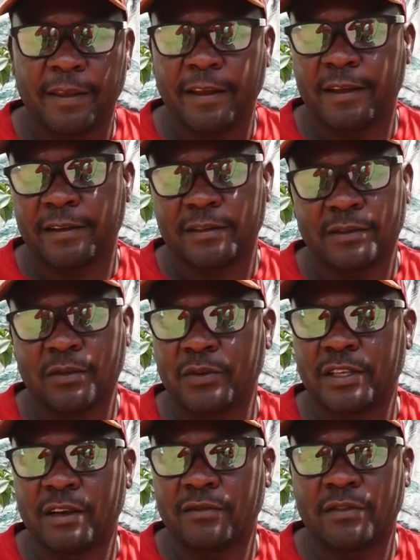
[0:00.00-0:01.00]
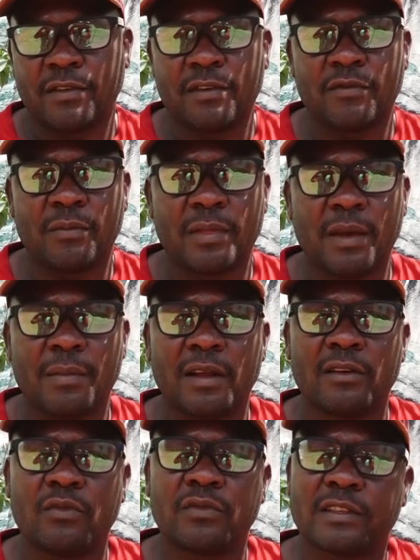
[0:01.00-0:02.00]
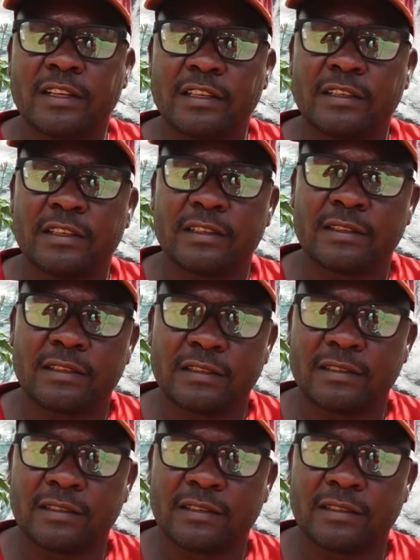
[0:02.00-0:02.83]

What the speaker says: Yeah. So we shall verify from them and do statistics.